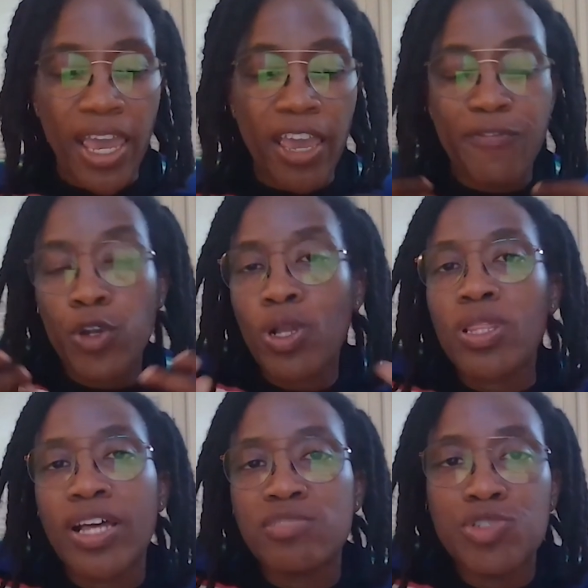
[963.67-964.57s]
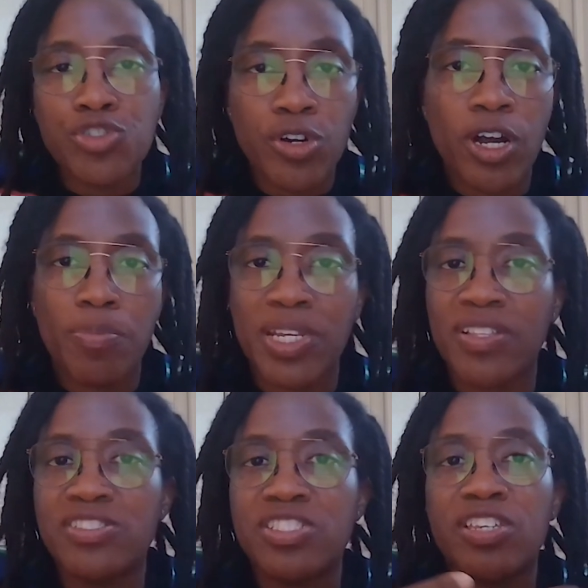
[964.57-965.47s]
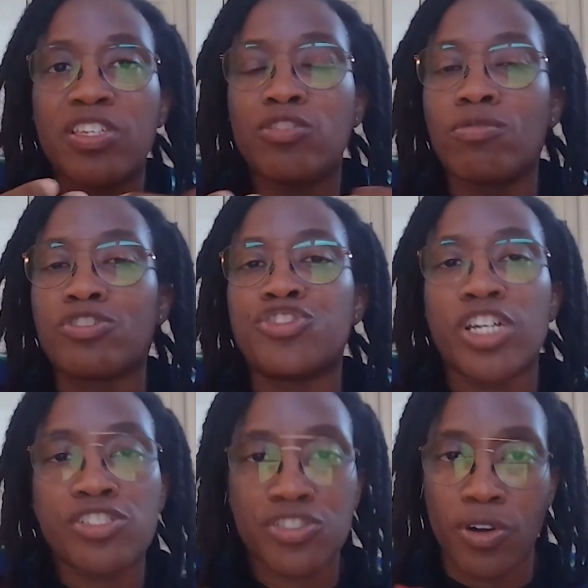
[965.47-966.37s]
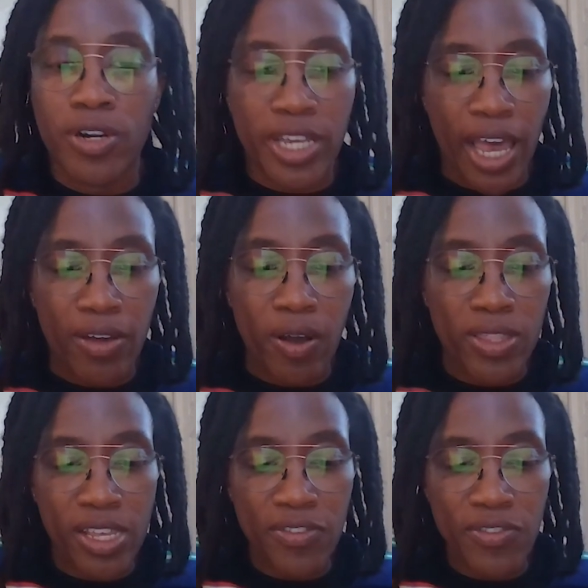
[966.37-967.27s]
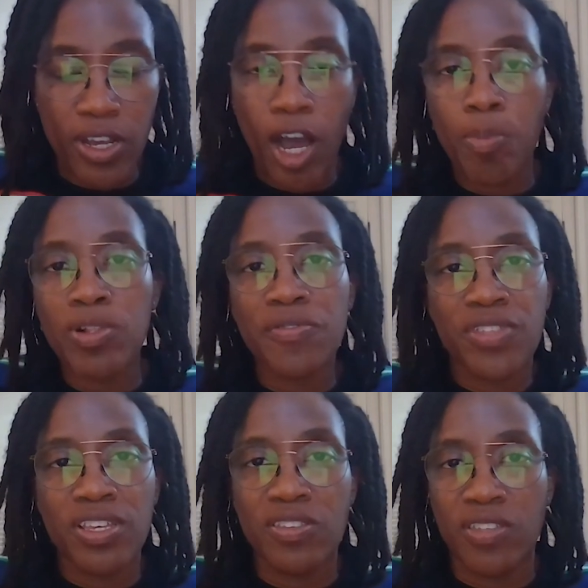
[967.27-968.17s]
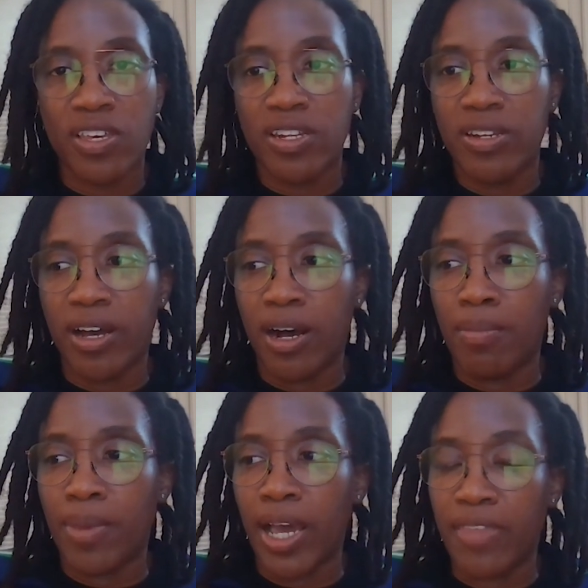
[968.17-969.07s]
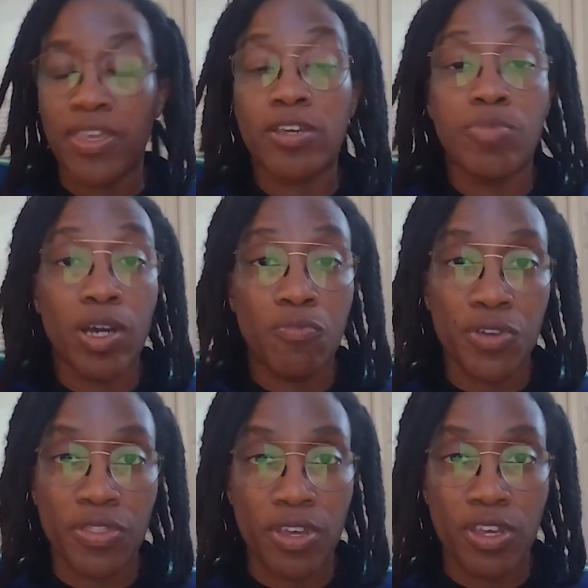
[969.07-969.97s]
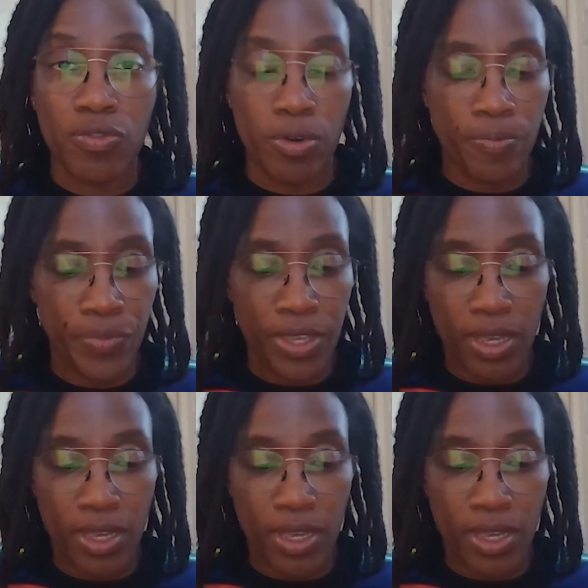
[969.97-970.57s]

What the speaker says: If you're a less mature company, let's say that you are just starting out on this, a couple of things that I think could be helpful to think through.